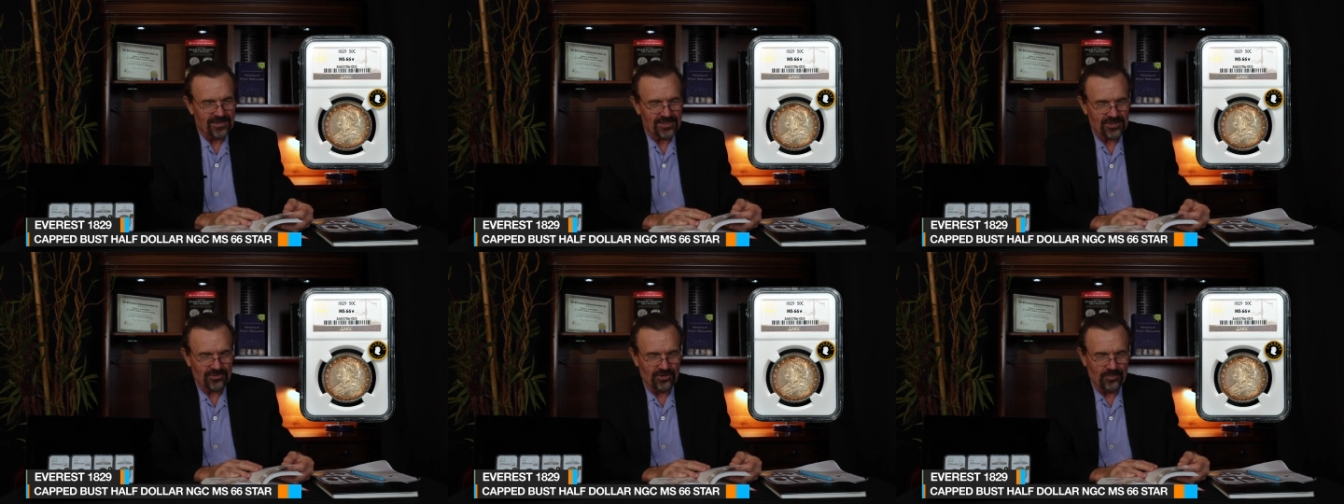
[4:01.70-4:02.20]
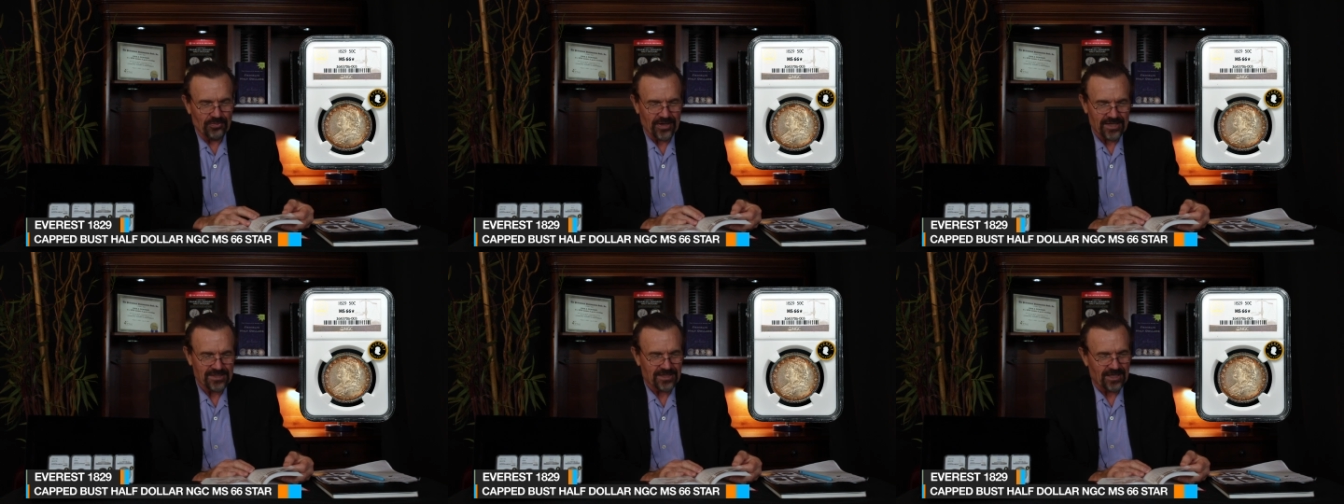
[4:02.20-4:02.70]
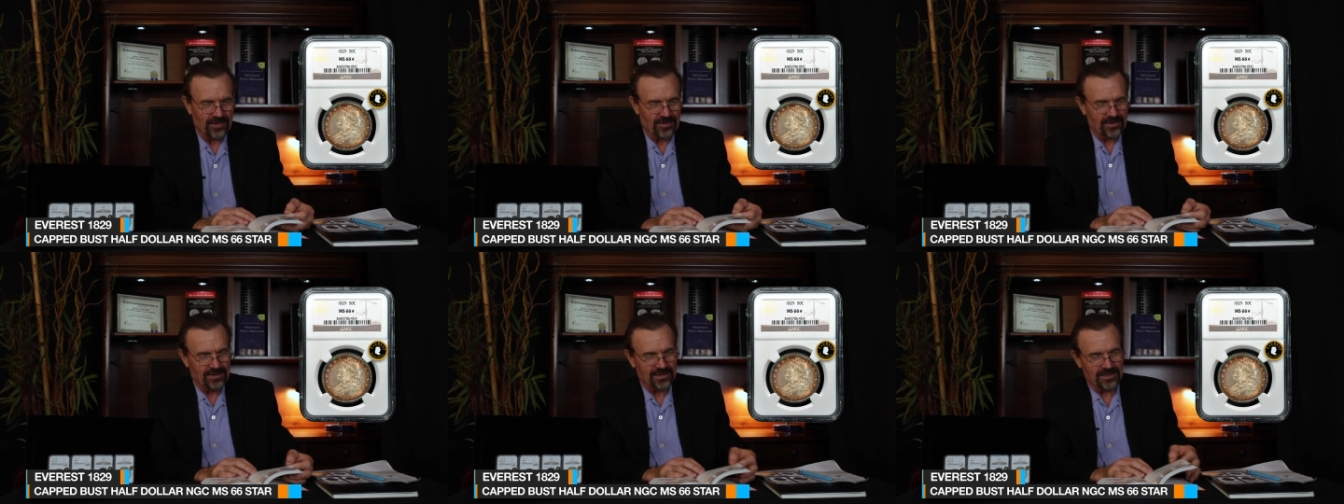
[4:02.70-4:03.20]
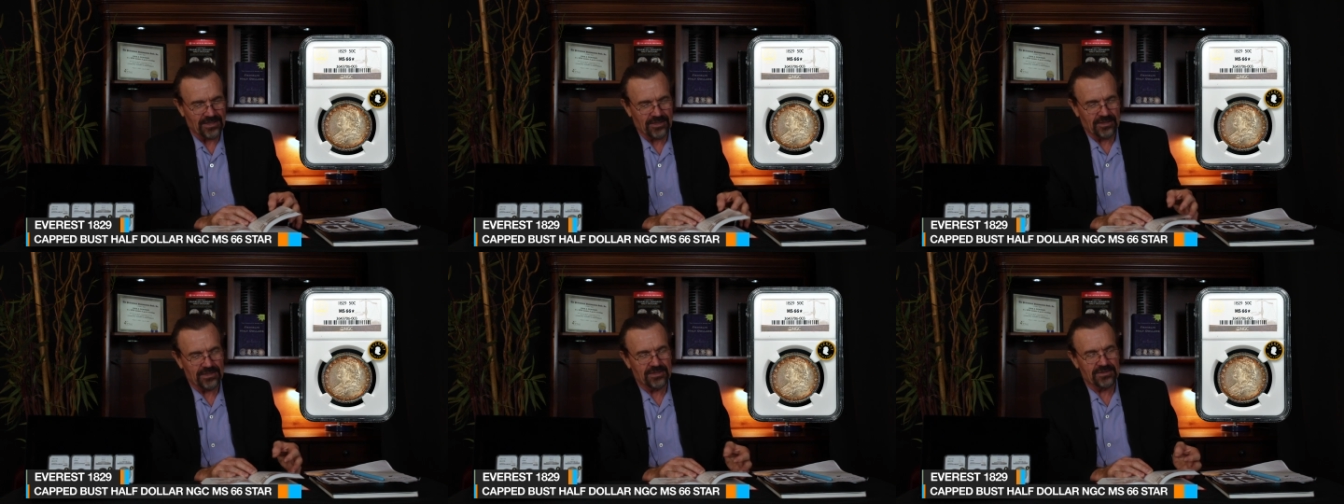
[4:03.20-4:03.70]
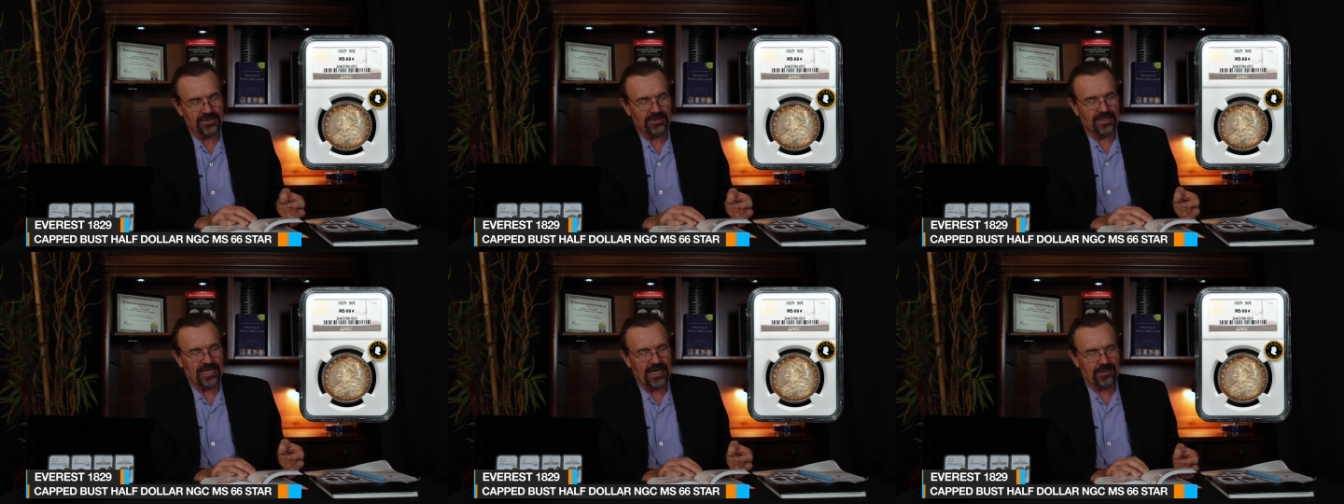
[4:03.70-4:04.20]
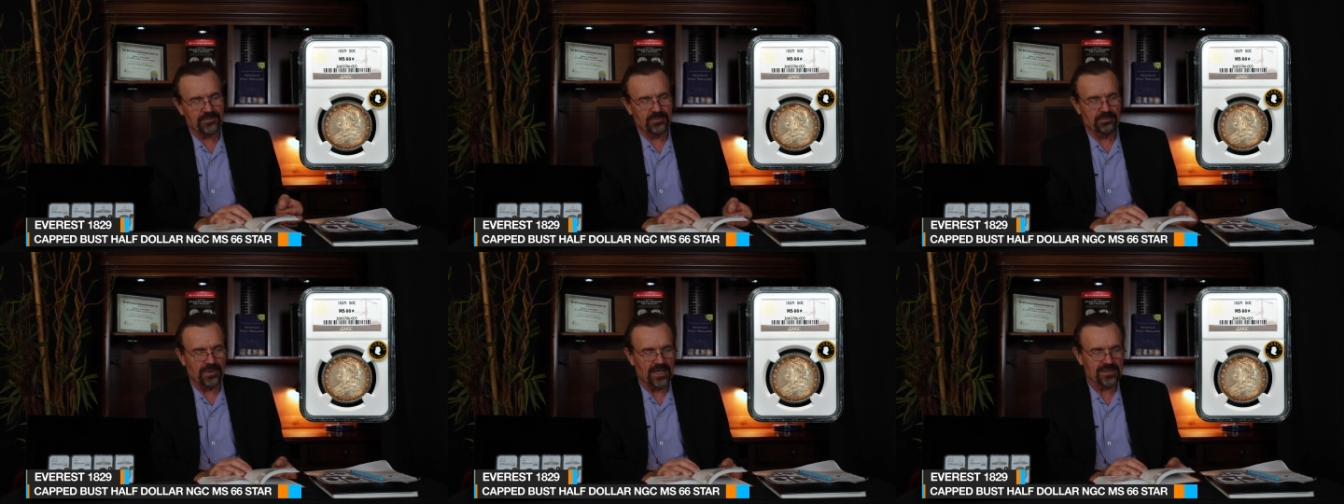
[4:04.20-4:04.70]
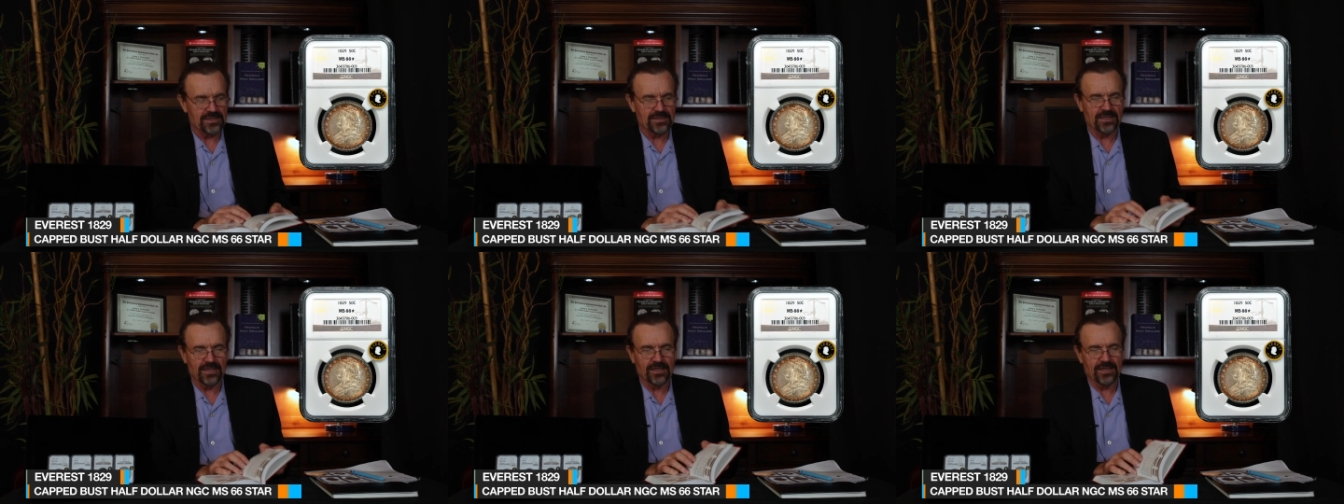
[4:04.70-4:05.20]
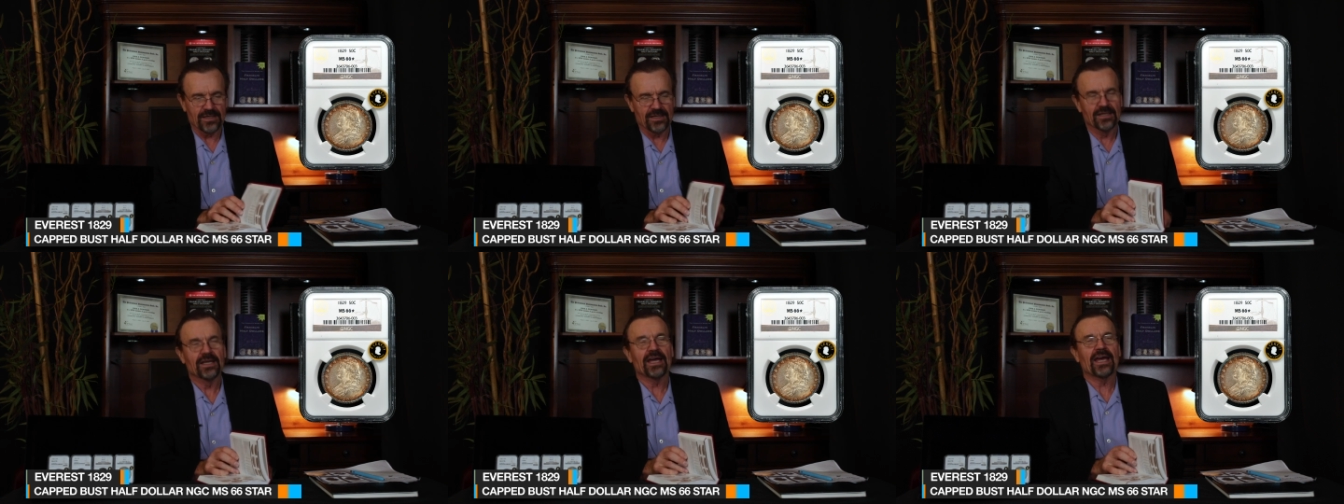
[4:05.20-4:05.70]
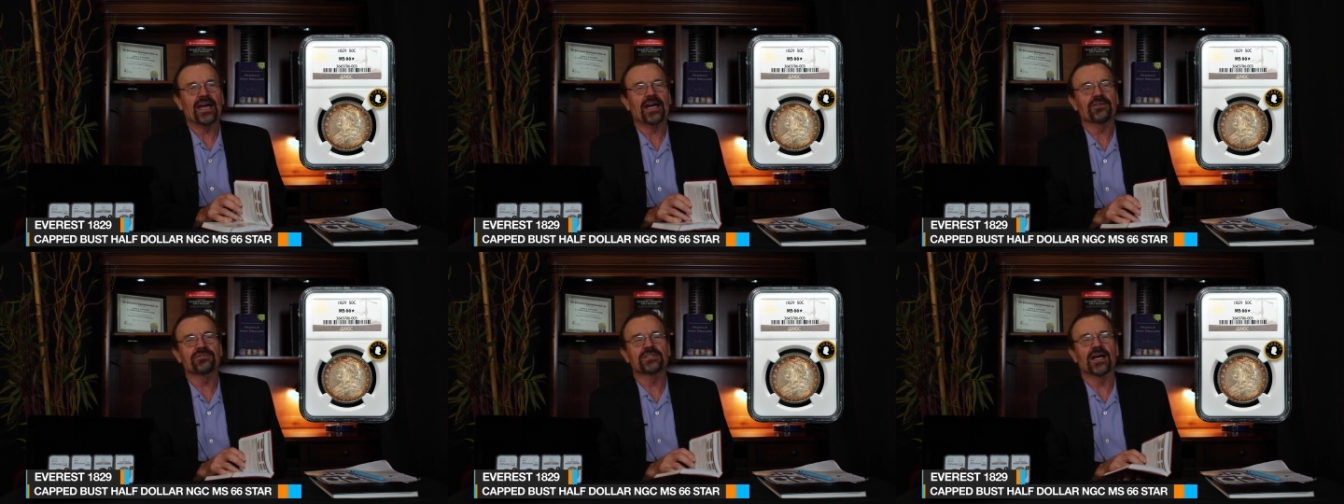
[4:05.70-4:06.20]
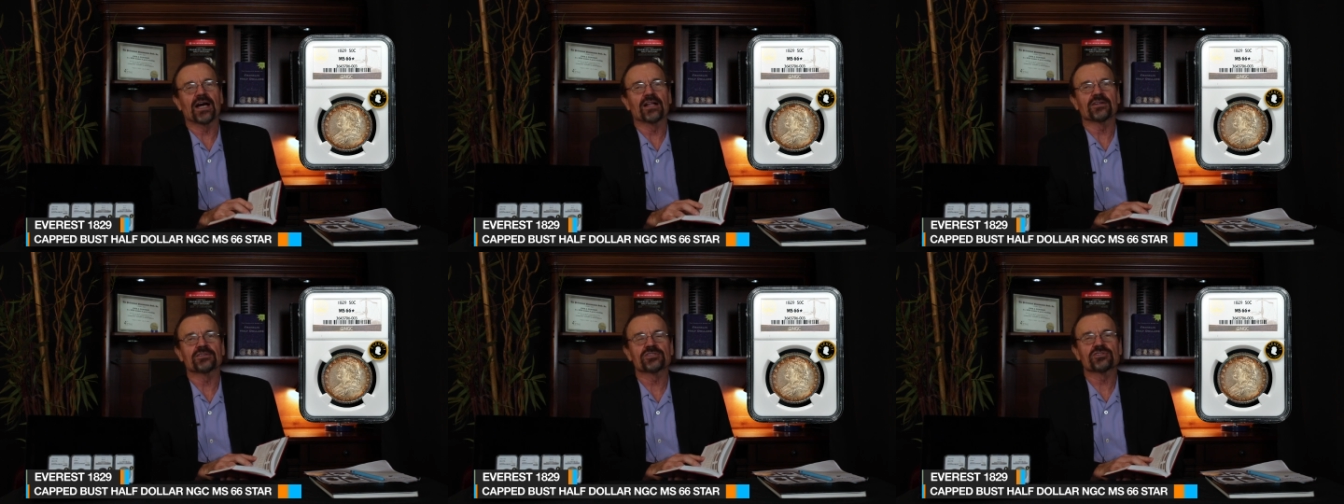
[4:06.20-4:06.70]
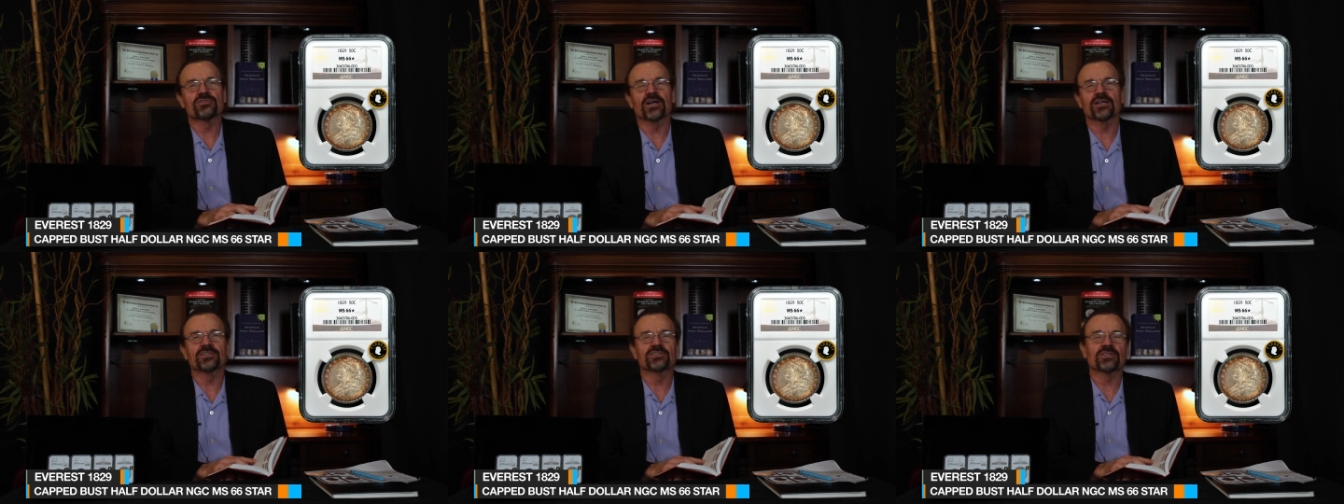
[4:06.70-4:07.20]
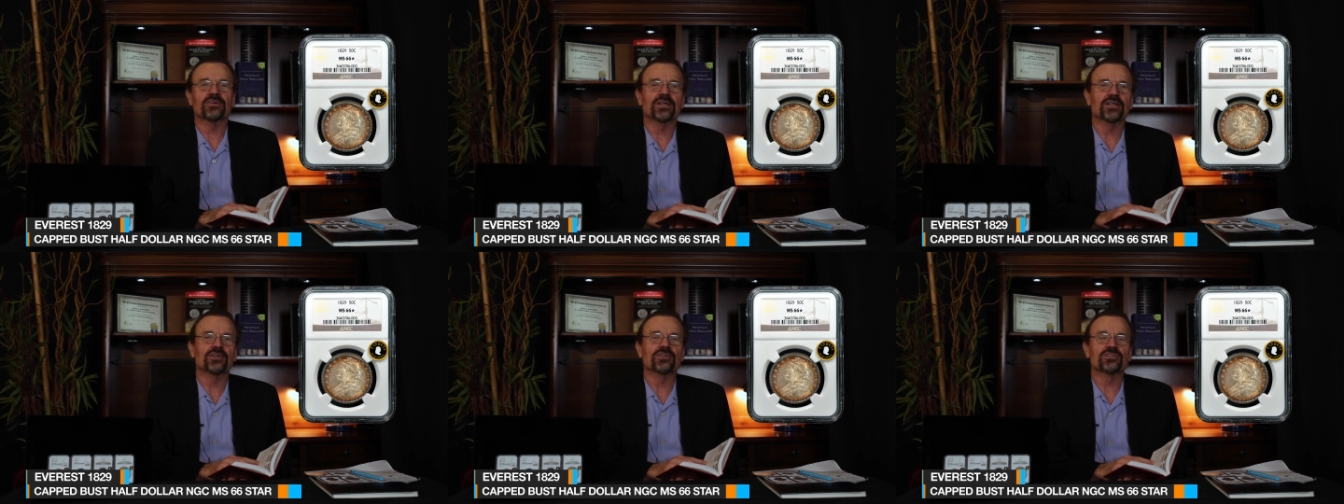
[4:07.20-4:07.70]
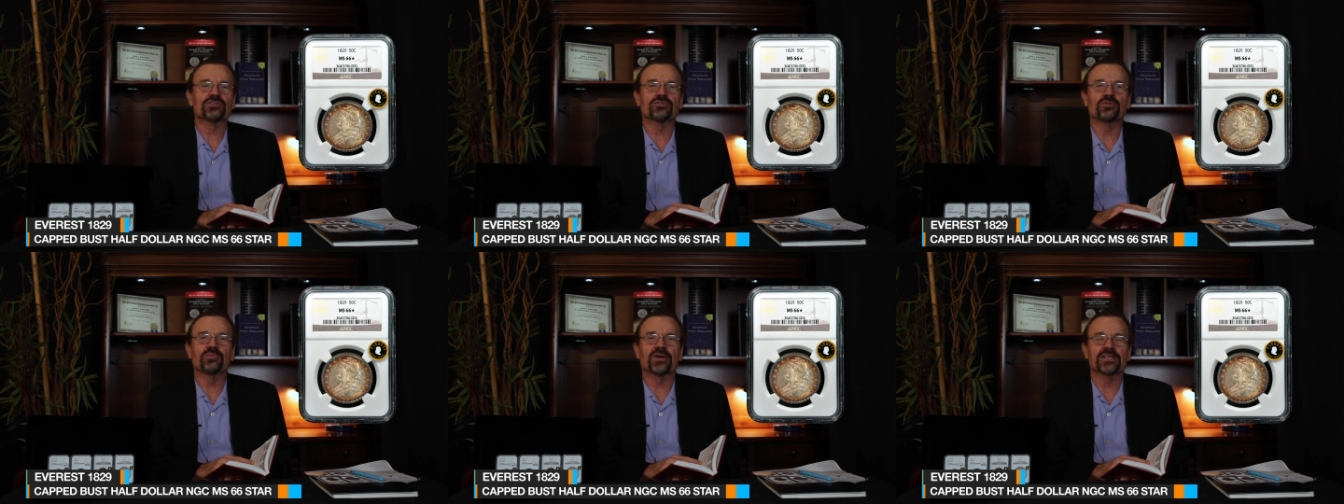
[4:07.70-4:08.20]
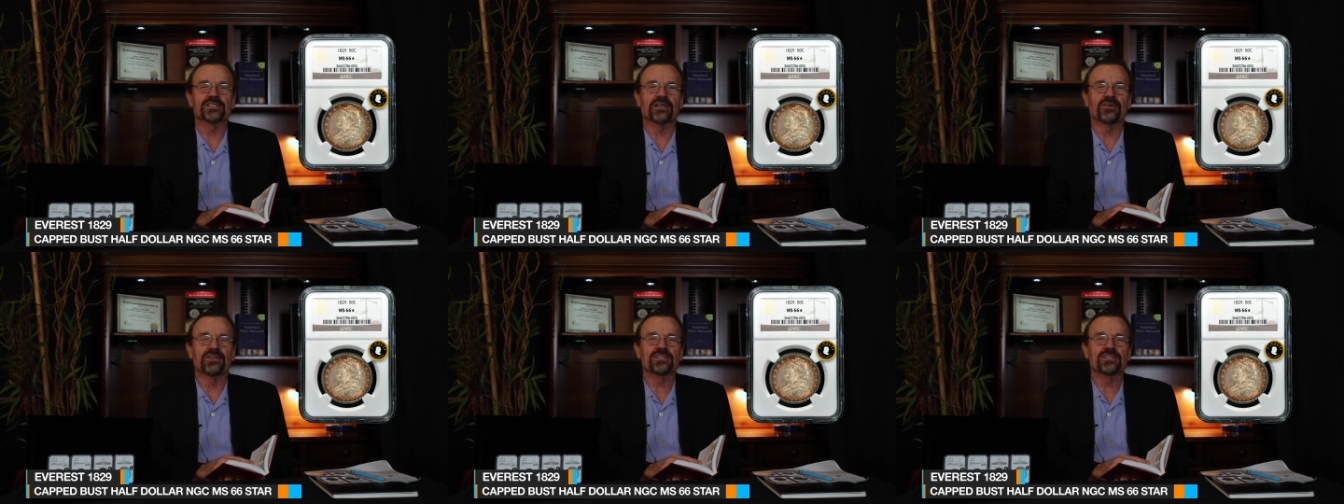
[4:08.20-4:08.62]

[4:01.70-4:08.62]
the screw press era. There's your capped bust half dollar struck during the screw press era.